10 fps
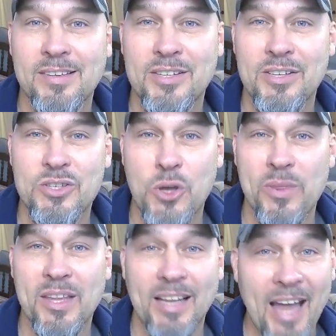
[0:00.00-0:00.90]
so in the
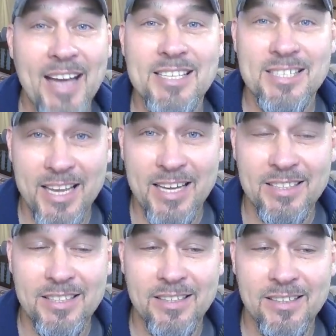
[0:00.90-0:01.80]
last seat,
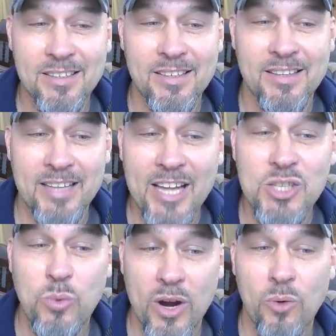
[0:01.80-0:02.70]
that's
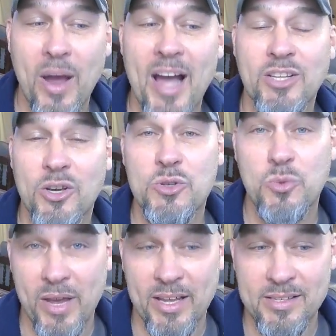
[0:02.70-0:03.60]
where Rakdos
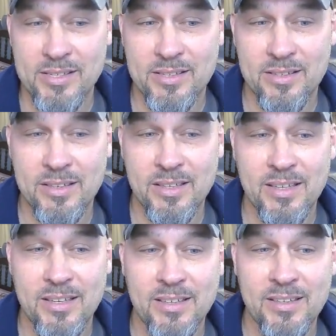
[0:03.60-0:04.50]
wins.
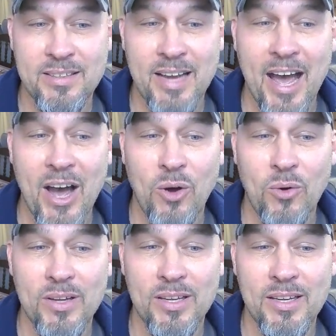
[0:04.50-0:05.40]
Now,
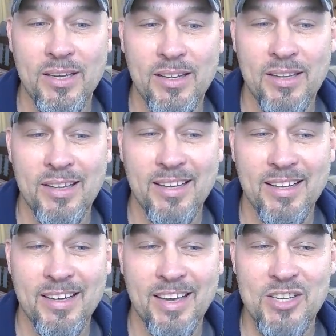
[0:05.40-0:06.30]

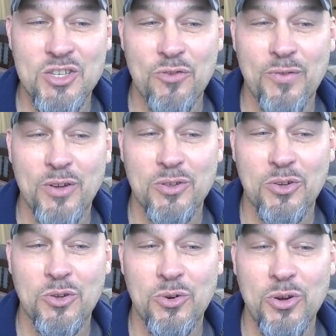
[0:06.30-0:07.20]
as you filter
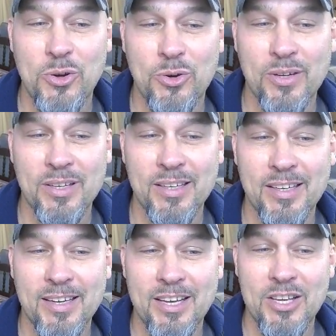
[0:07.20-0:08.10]
through,
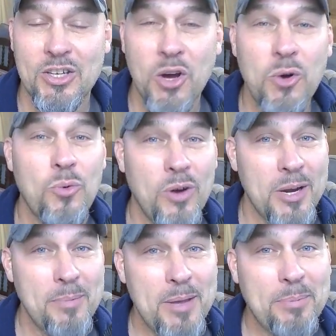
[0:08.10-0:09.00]
you don't want to
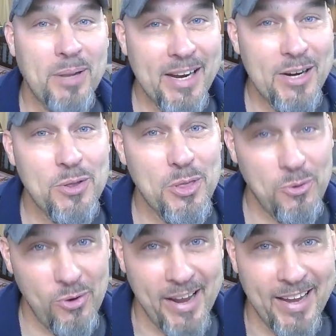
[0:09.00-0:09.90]
be player
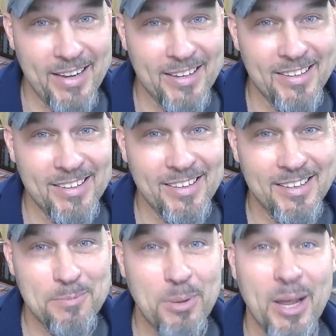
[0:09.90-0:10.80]
3
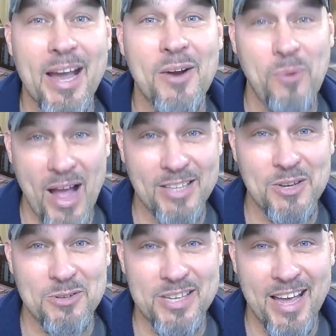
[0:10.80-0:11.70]
playing a
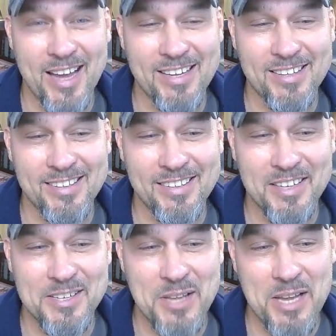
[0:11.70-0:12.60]
Rakdos deck,
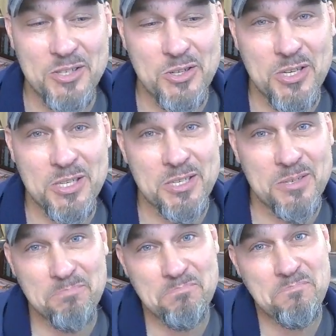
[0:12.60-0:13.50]
because that's just
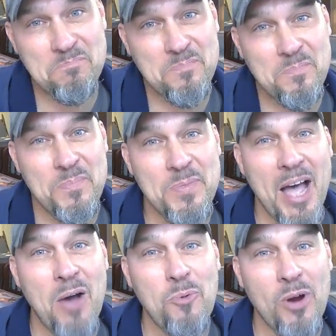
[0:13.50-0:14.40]

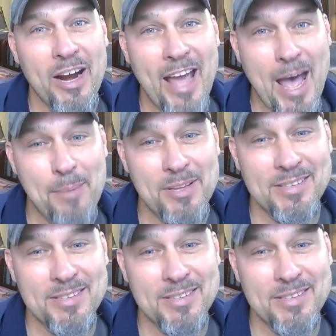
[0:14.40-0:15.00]
not where it happens.